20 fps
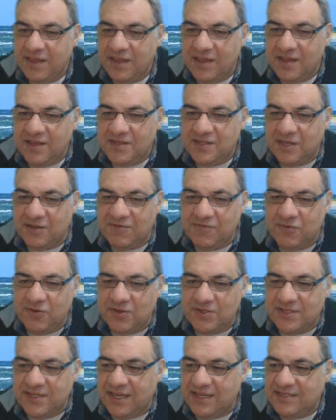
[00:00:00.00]
So
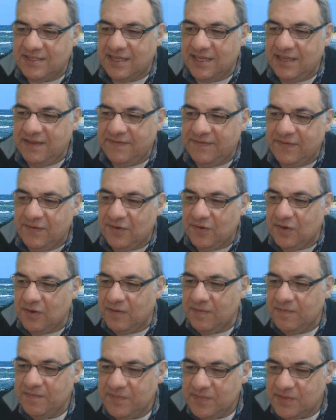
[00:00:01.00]
rook takes
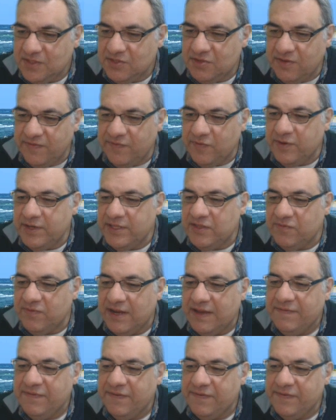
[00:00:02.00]
e4 to avoid the
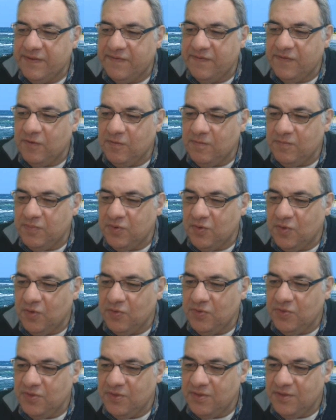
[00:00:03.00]
wrath of the form
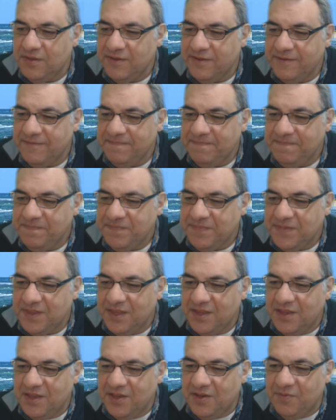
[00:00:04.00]
pawn.
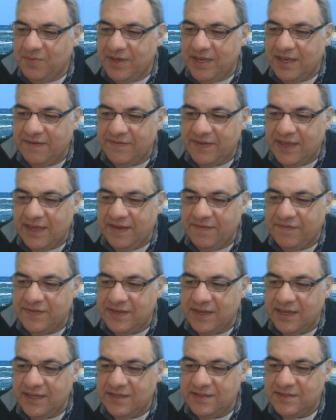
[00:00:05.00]
We have f
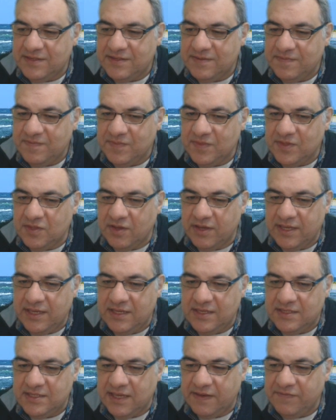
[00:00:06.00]
takes, knight
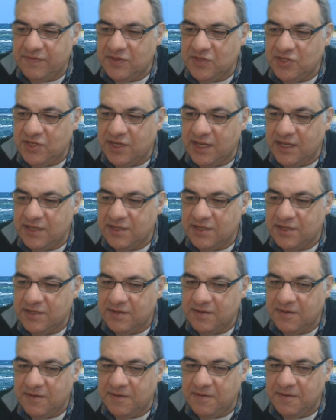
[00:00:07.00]
e7 check,
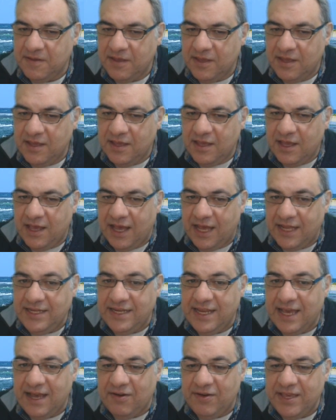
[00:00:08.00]

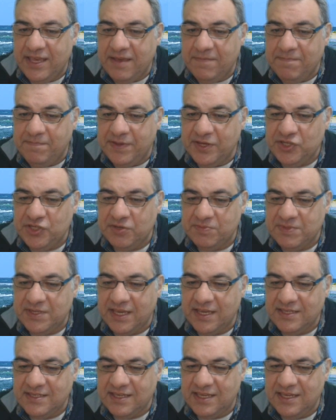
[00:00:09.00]
and now here bishop
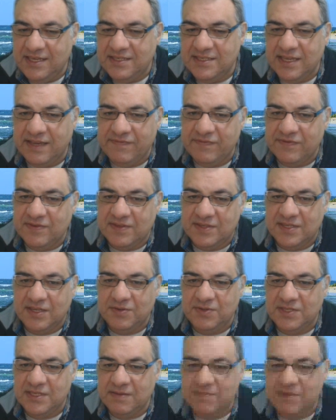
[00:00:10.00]
takes e7.
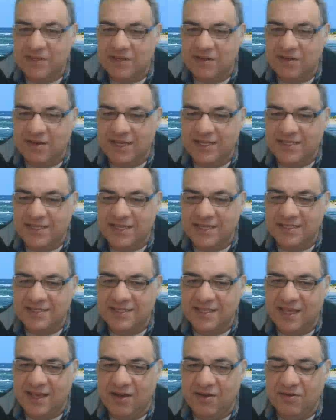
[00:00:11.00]
So similar
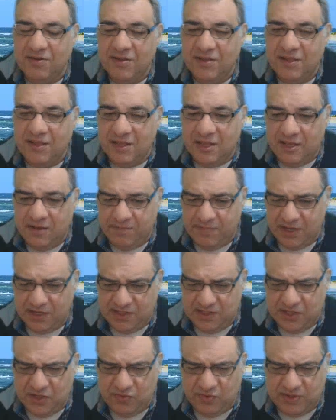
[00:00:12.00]
ideas now,
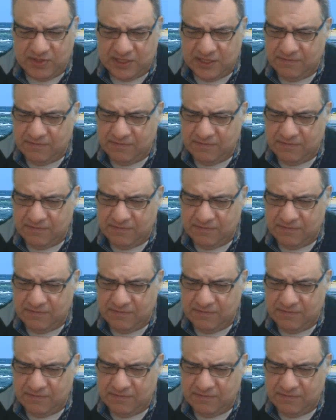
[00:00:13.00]
but two rooks and the